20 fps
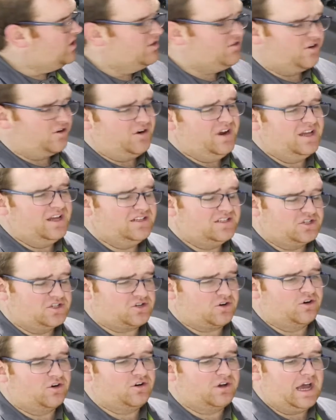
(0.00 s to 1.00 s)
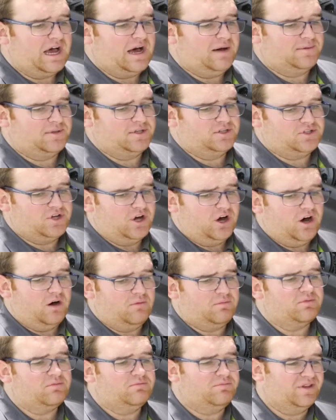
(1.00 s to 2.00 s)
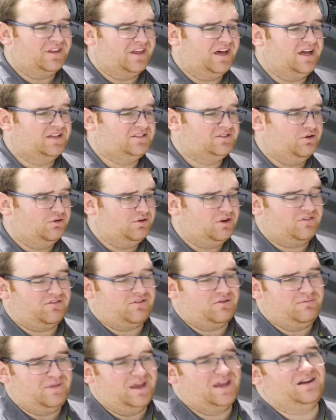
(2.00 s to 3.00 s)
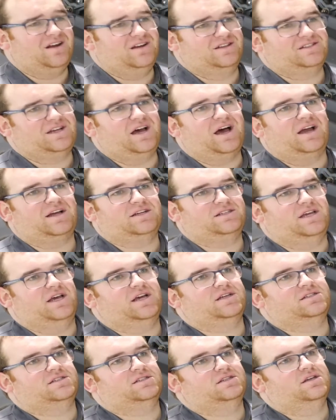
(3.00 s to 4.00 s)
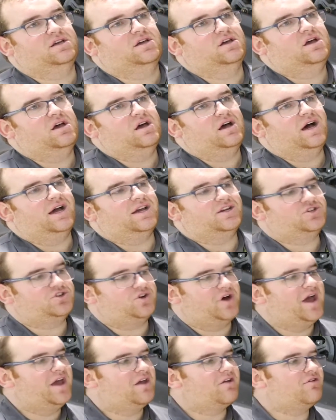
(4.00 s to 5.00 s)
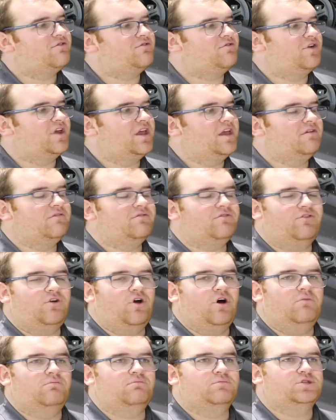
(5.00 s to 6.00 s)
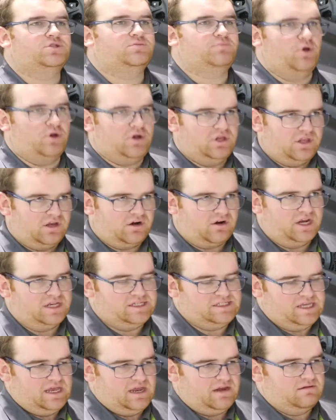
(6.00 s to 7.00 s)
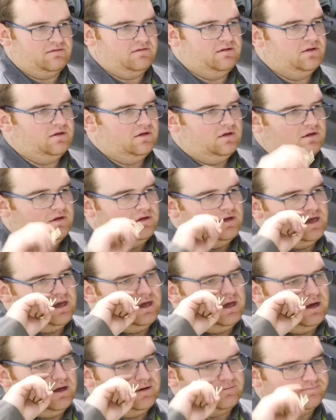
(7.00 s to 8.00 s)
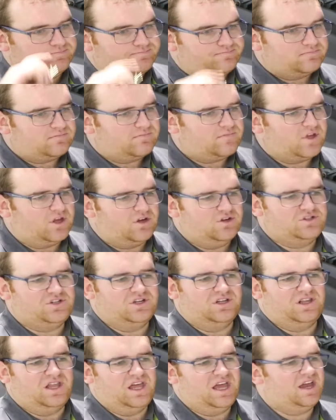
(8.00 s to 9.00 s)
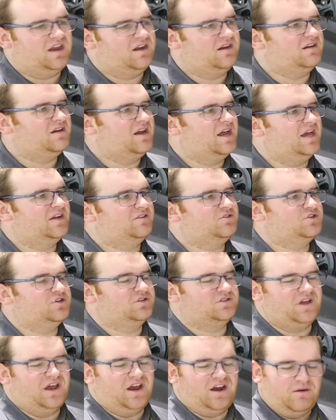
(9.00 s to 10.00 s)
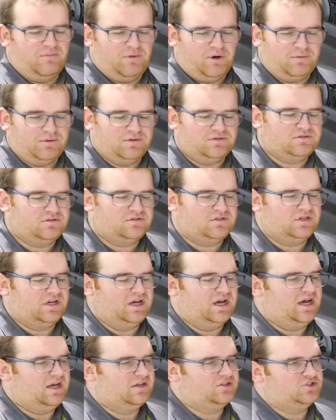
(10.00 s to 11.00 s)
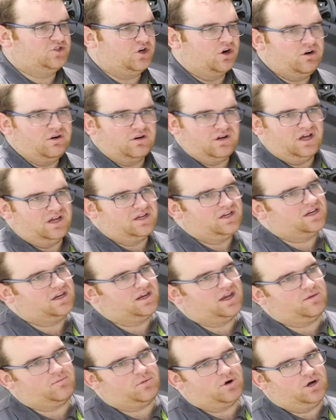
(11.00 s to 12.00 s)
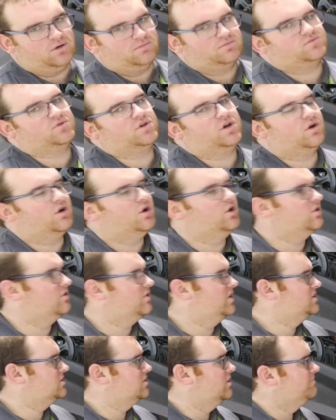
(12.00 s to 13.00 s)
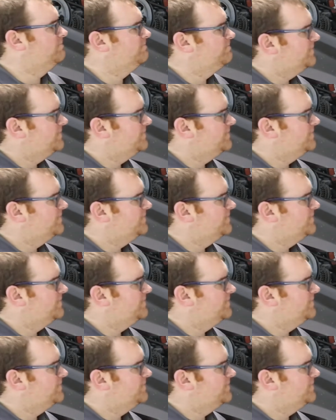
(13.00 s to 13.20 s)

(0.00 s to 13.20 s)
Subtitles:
There is a screw cap on the top, but that is only for maintenance access. I try and refrain from spooning the grease in because you'll then introduce air bubbles and dirt and you can get problems with your auto greaser.